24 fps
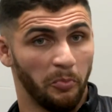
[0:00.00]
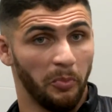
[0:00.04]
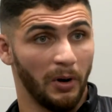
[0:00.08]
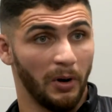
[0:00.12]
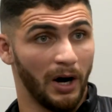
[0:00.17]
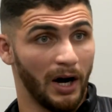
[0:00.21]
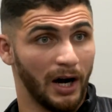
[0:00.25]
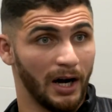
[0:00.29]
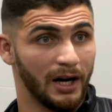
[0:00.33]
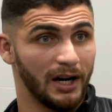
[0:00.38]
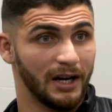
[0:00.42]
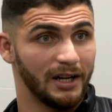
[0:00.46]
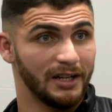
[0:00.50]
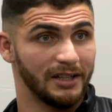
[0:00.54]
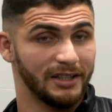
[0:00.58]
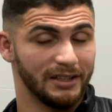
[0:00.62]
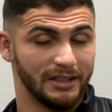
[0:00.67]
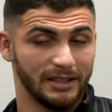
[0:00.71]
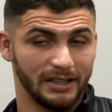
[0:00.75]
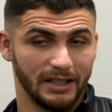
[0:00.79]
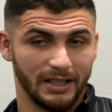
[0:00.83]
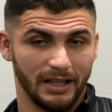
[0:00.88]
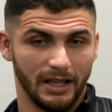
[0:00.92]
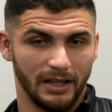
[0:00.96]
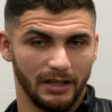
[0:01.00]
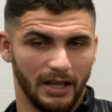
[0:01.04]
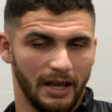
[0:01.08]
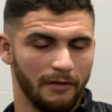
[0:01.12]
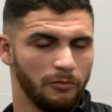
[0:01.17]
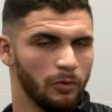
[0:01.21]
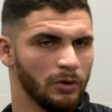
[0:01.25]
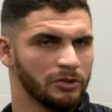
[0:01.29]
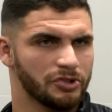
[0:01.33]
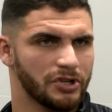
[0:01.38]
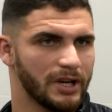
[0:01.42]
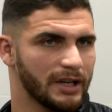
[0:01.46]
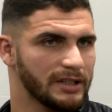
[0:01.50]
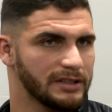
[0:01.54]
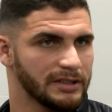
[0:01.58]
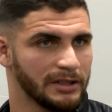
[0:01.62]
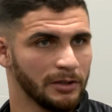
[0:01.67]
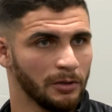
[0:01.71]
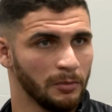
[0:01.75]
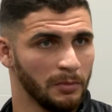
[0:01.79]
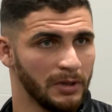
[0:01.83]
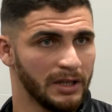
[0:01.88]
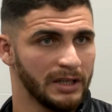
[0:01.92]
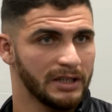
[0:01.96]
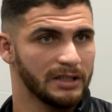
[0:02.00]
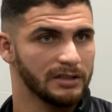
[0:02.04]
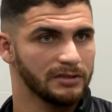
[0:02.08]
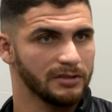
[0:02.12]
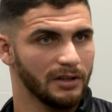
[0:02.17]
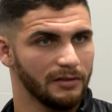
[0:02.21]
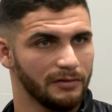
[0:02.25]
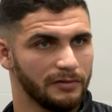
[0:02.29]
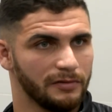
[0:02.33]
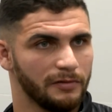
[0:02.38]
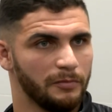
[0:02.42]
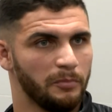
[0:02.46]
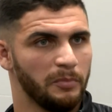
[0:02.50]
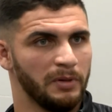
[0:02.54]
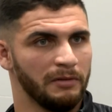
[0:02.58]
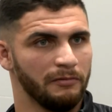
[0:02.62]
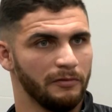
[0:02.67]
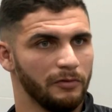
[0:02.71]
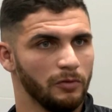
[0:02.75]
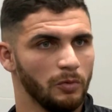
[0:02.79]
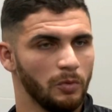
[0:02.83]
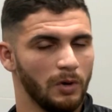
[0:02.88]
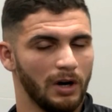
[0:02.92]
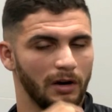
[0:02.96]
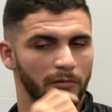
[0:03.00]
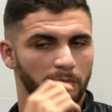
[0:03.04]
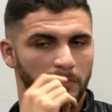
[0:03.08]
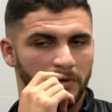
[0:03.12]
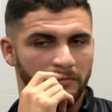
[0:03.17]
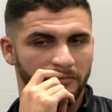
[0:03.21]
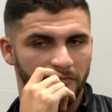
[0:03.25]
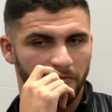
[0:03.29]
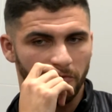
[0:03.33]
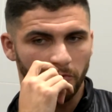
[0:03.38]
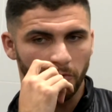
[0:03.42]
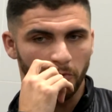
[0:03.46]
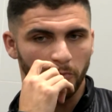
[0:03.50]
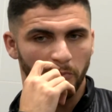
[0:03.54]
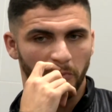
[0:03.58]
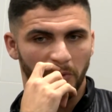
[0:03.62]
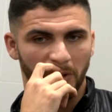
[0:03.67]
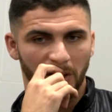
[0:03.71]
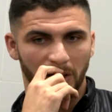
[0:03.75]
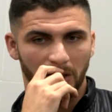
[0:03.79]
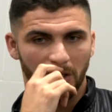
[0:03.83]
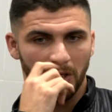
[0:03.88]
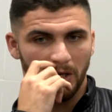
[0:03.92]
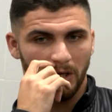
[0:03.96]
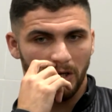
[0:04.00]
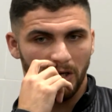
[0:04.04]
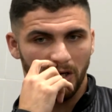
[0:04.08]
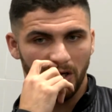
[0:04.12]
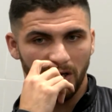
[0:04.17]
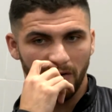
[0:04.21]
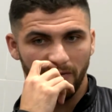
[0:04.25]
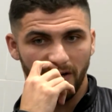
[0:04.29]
But everyone checks in on me because I've been through what I've been through, but I've